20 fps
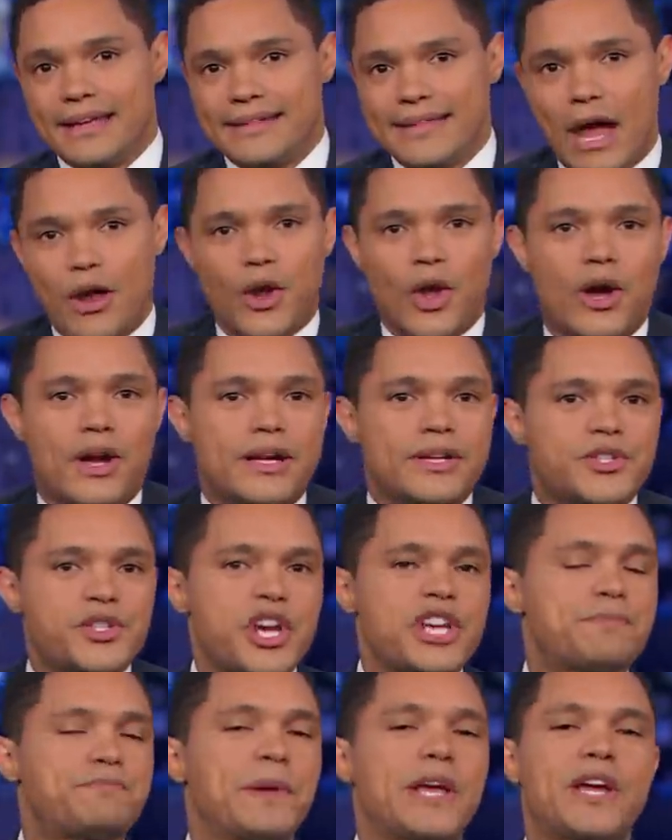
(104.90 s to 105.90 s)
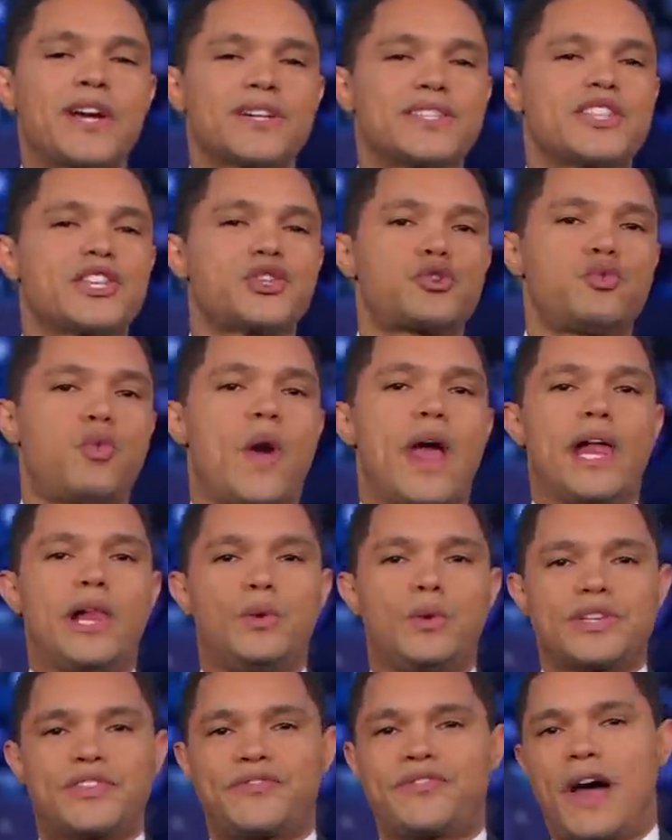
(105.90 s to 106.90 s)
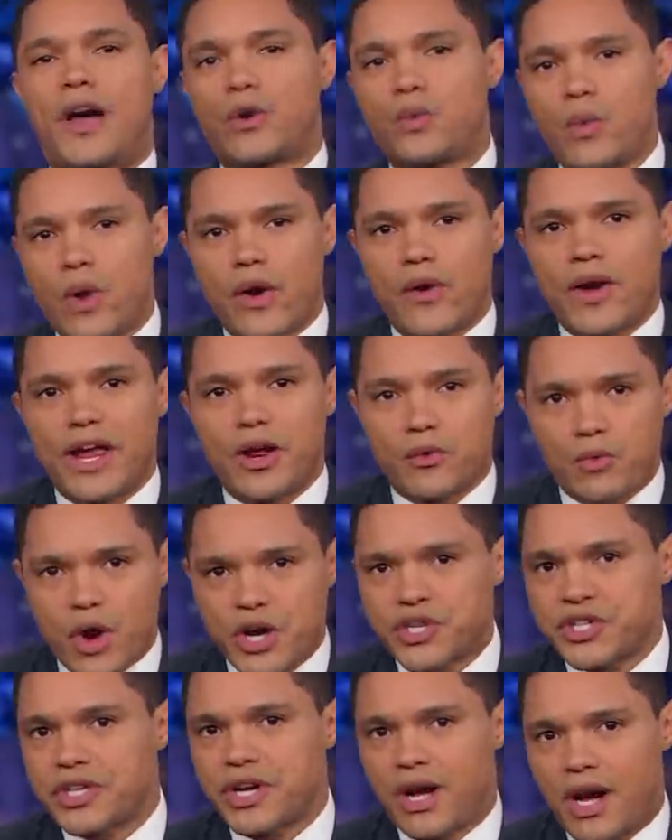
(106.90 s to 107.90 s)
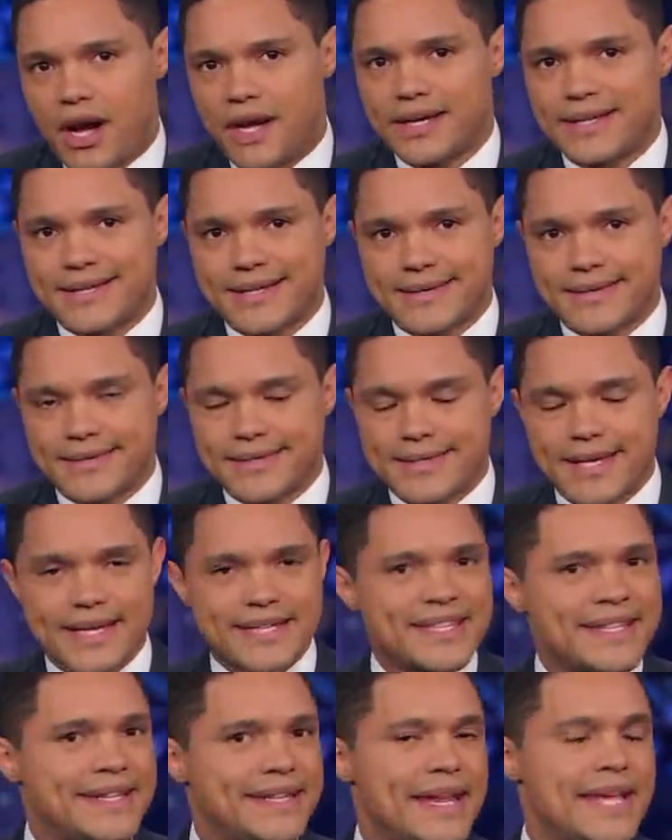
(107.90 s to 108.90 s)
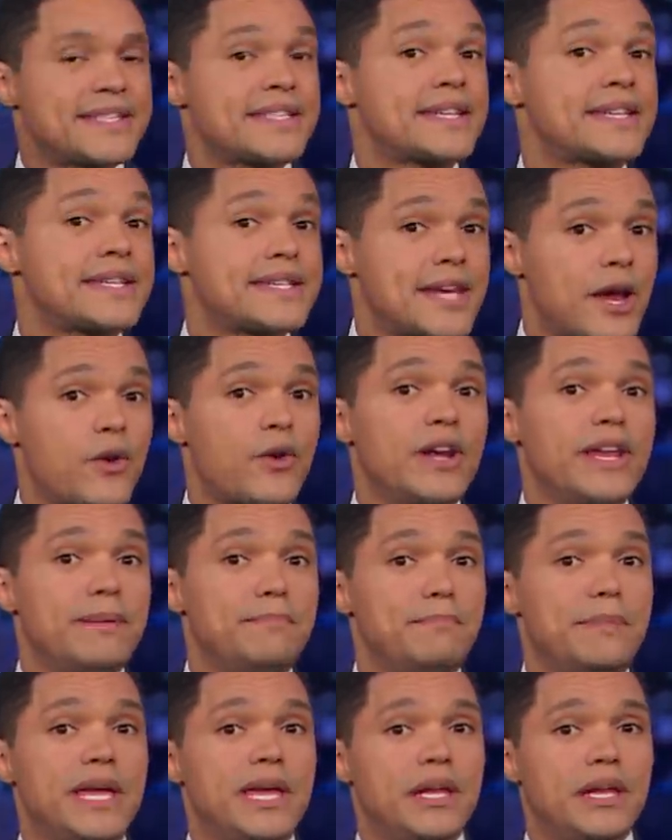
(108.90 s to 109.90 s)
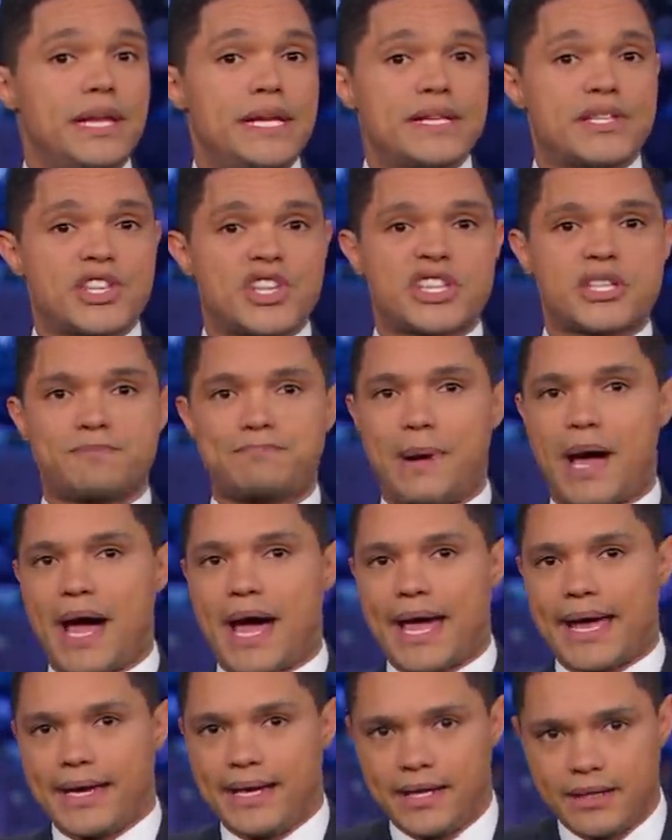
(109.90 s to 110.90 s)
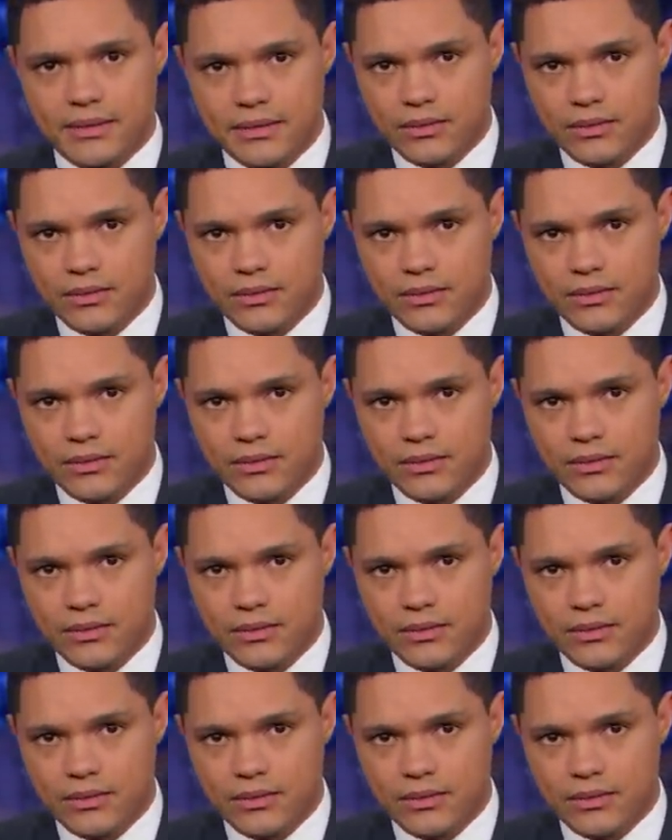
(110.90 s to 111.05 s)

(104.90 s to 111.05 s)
Now, look, just because this whale was found wearing a Russian harness doesn't necessarily mean he's a spy.